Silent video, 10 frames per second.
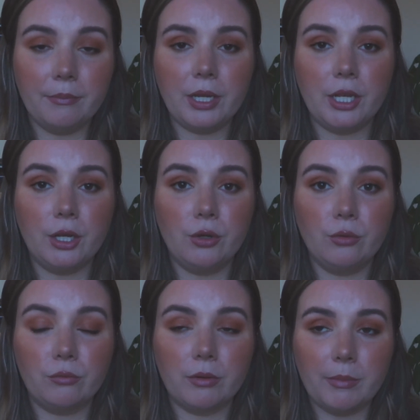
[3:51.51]
but
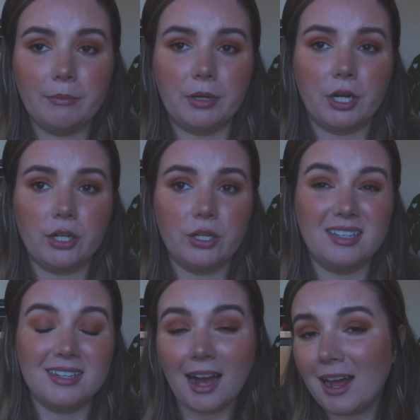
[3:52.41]
remember,
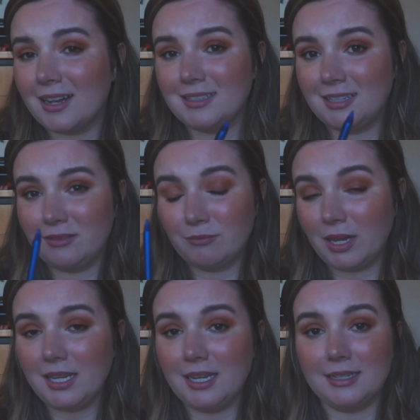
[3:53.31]
not
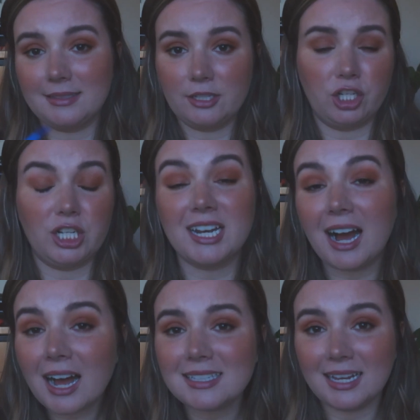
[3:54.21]
making a decision,
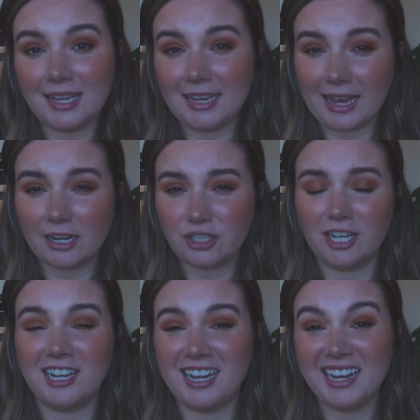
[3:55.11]
not taking
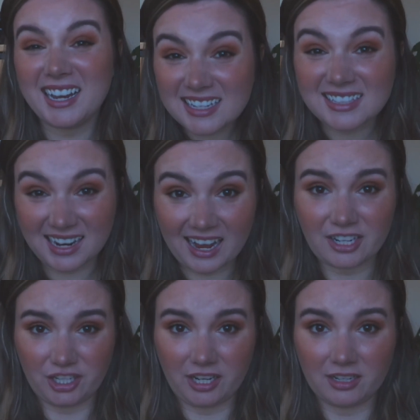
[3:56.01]
action is an
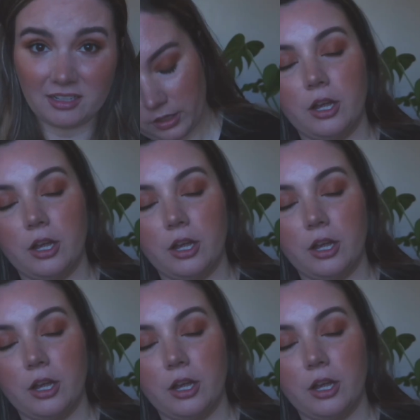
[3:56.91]
action.